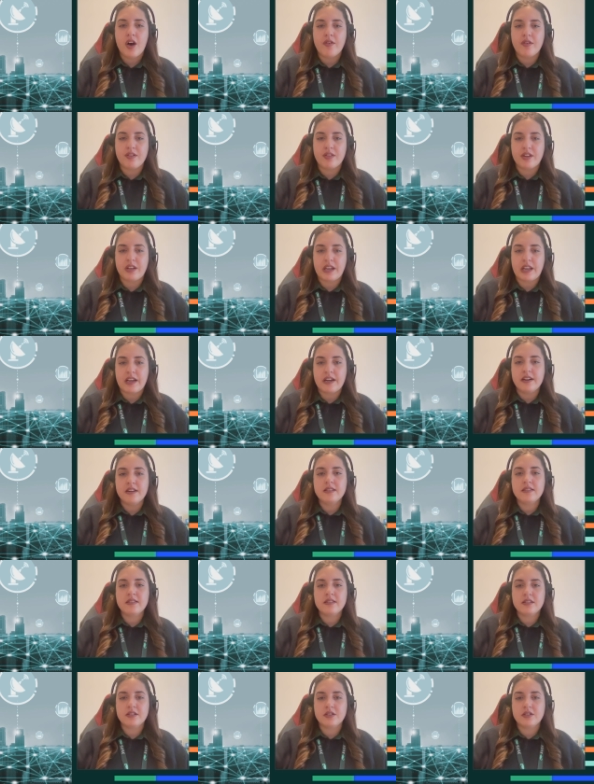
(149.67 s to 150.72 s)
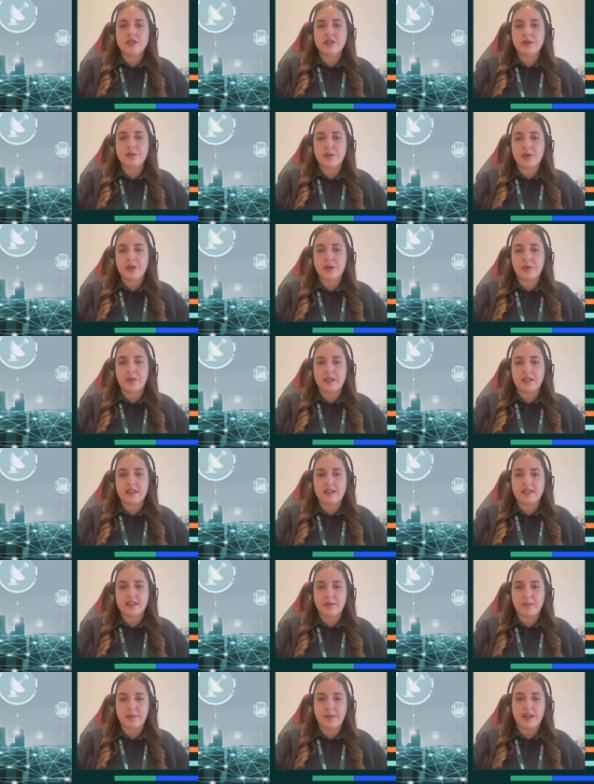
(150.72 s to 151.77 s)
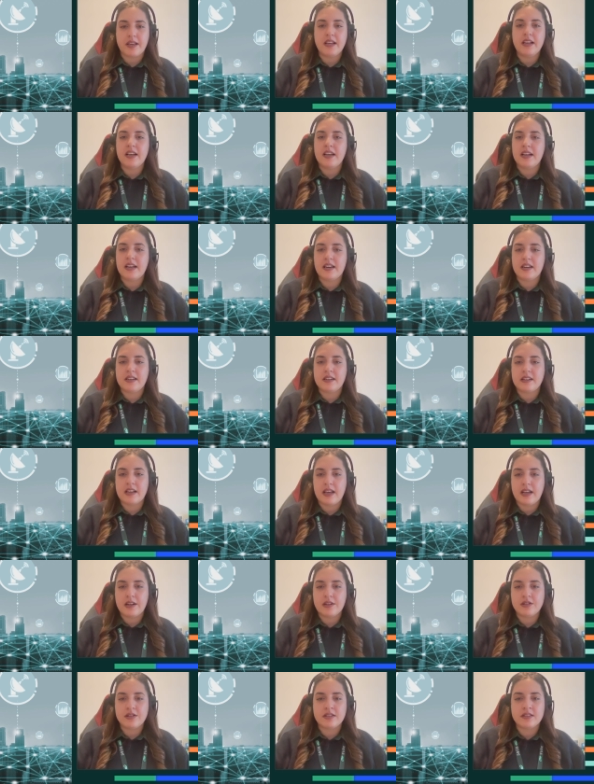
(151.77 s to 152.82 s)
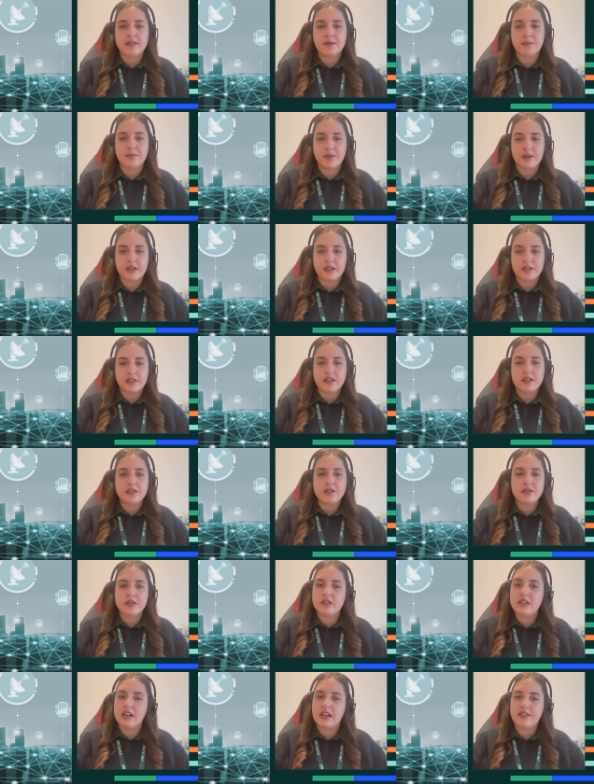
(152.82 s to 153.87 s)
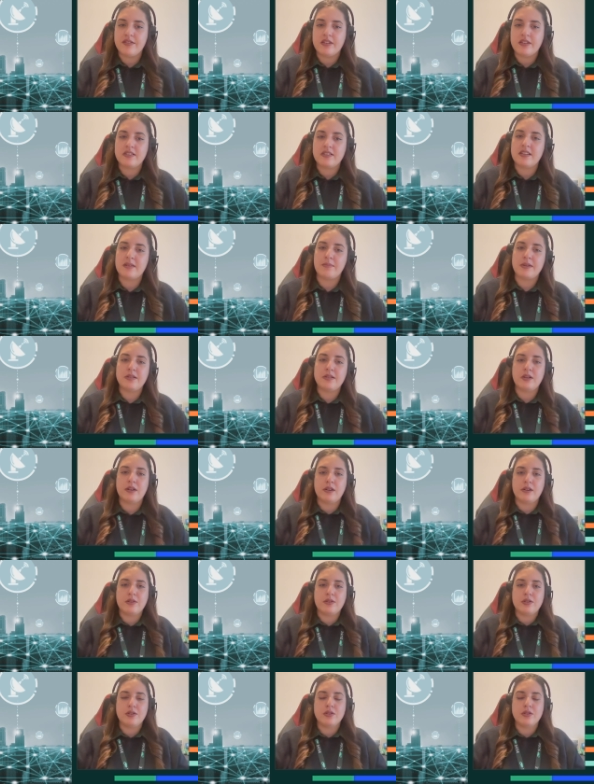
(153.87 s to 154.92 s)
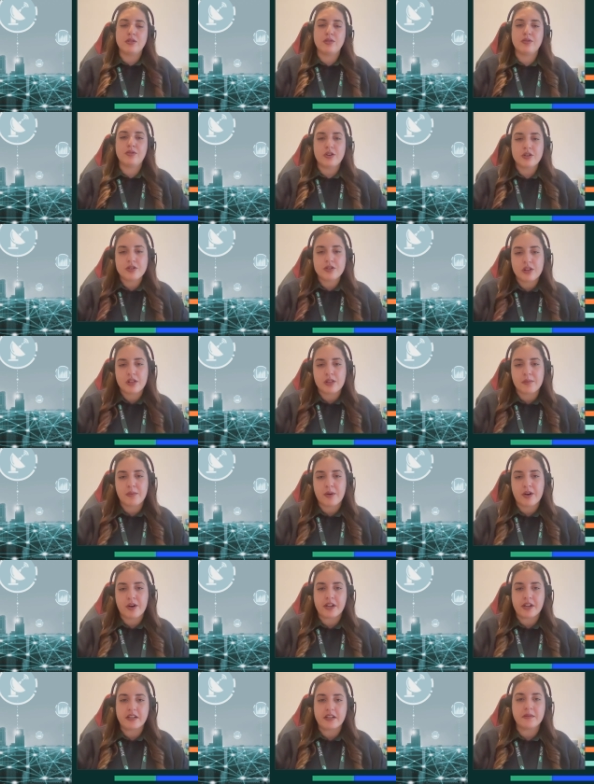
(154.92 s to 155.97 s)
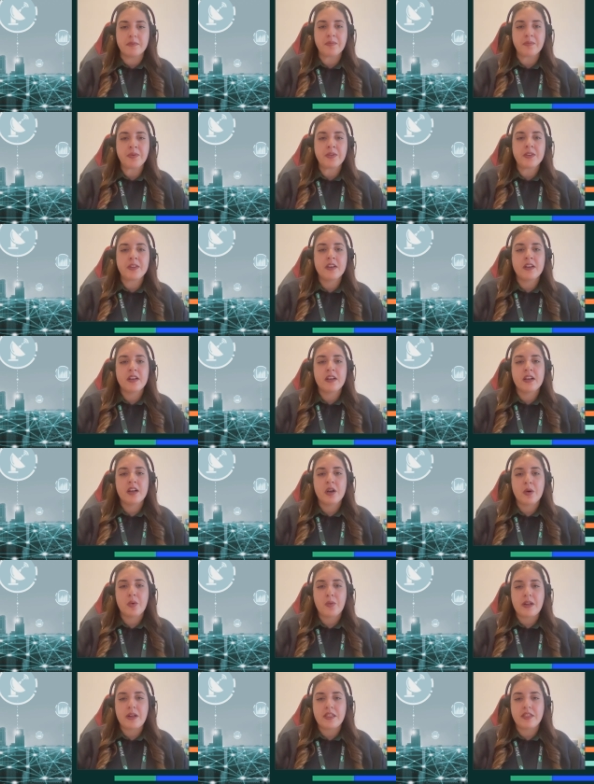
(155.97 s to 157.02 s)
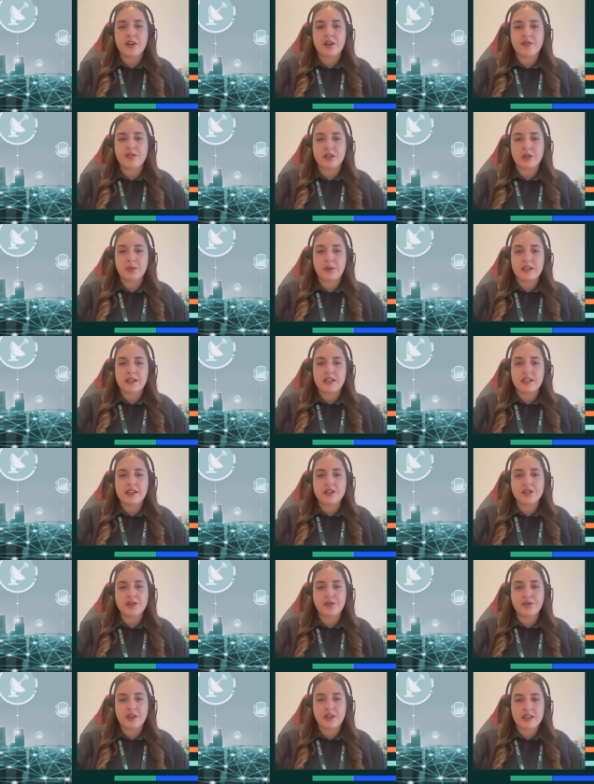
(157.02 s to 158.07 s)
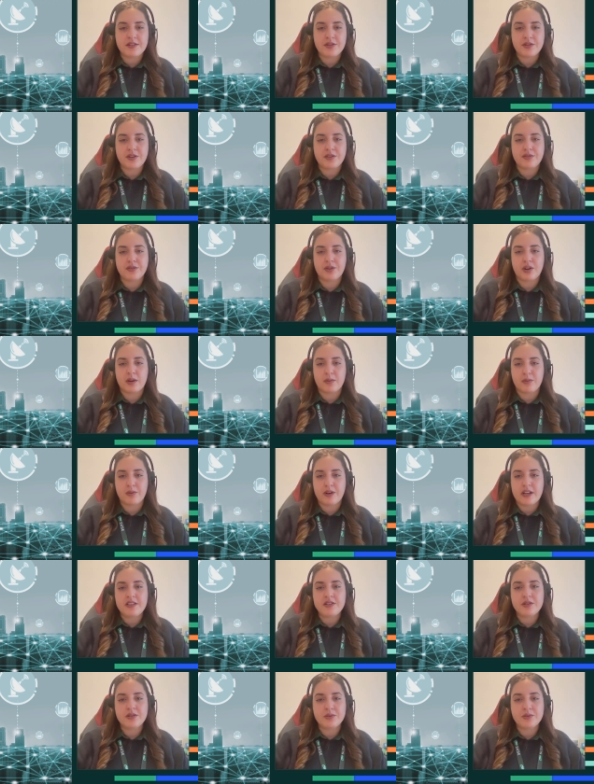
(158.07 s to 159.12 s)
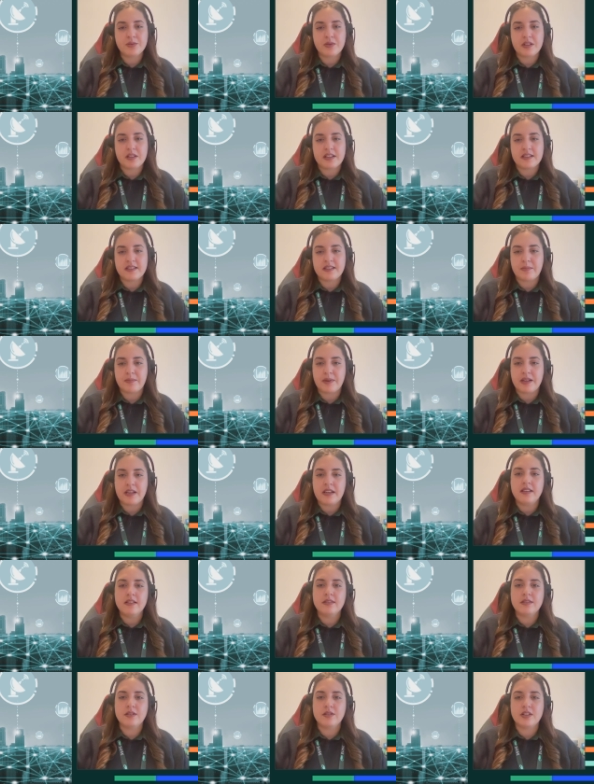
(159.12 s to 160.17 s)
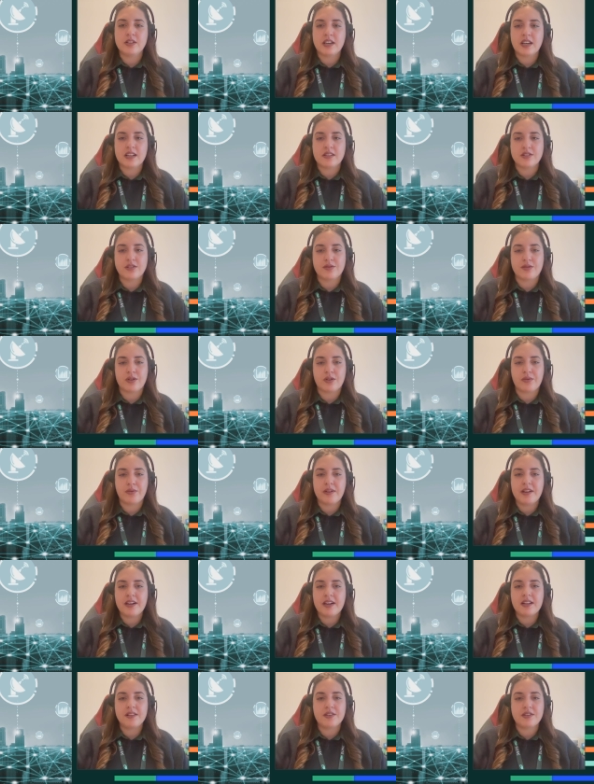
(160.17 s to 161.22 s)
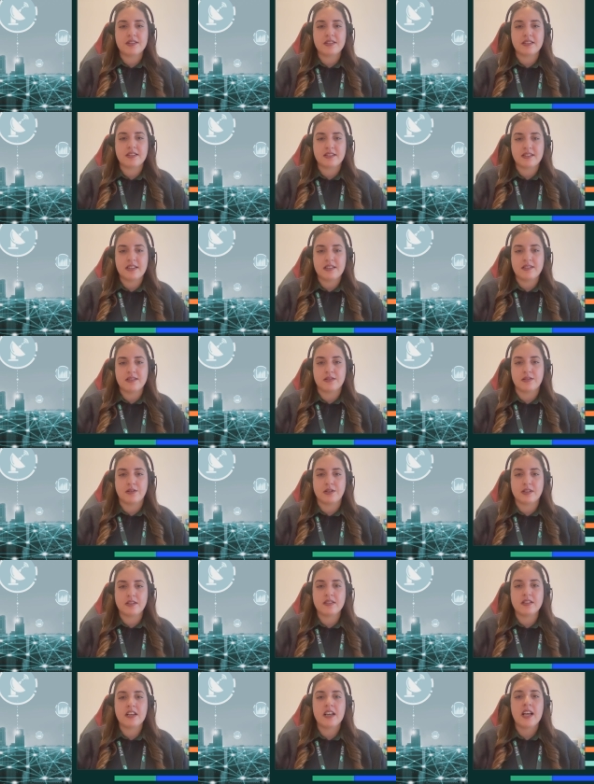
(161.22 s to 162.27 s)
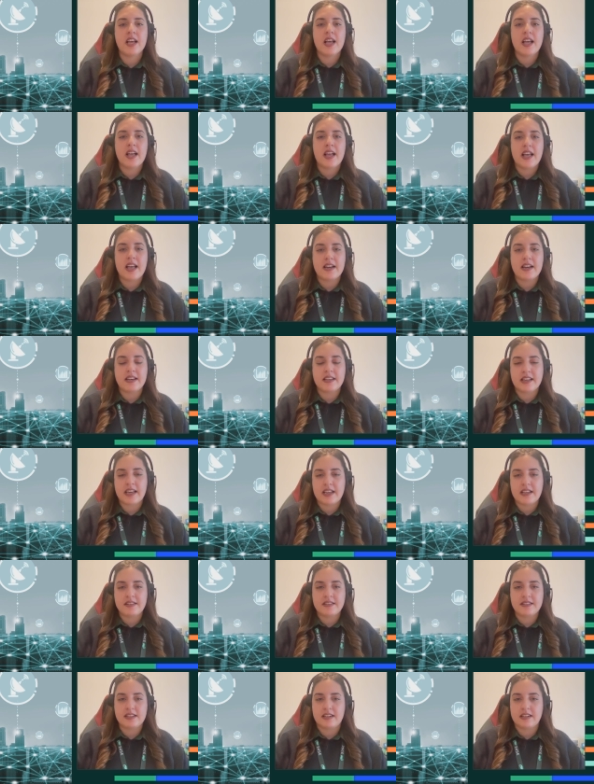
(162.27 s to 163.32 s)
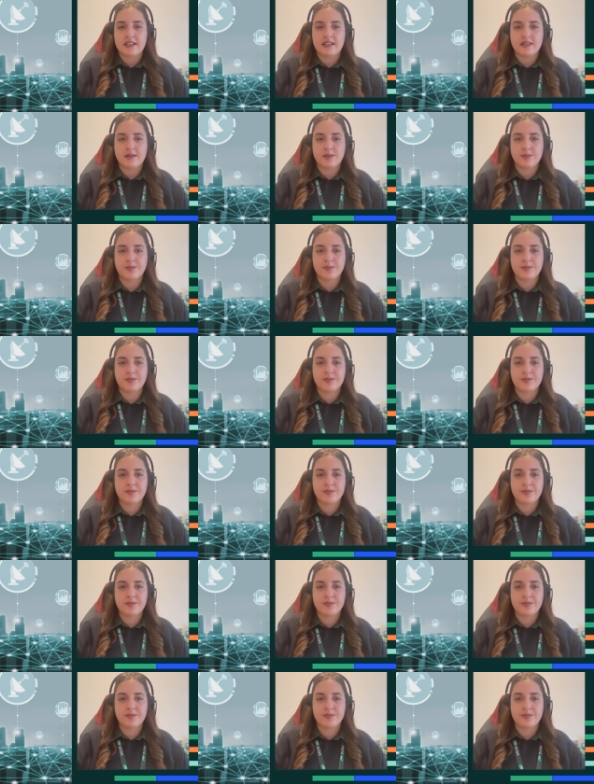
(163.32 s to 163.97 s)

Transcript: Over the years, SUSE worked with SAP and ecosystem partners to deliver SAP solutions first on the market. With over 20 years of history of collaboration with SAP, SUSE has over 300 success stories and case studies.